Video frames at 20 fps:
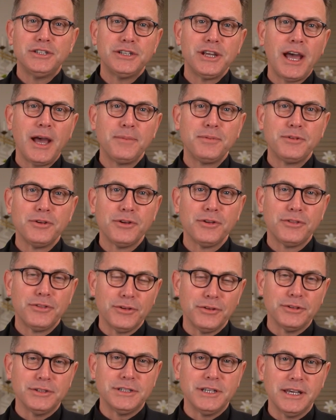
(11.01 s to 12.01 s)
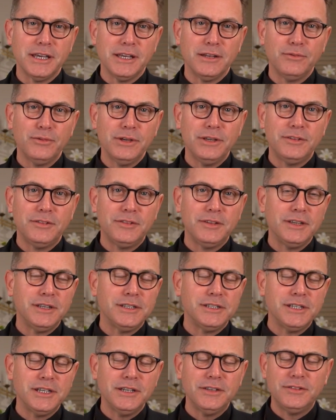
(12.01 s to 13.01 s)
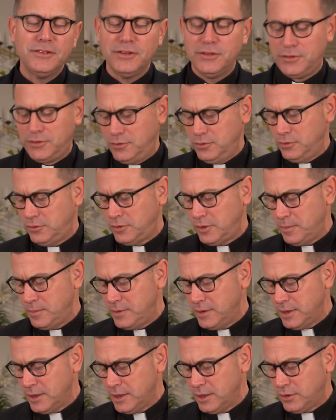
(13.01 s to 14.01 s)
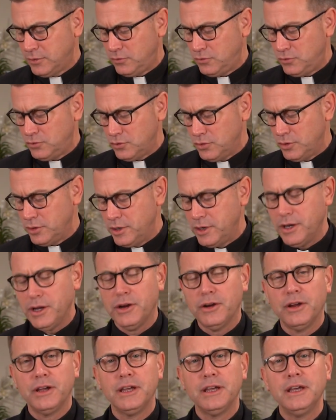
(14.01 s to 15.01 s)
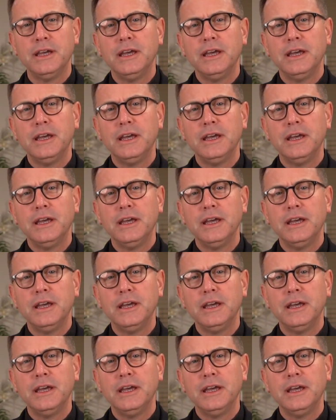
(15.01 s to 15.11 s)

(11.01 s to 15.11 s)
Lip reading: chapter 13, we see Jesus do something extraordinary.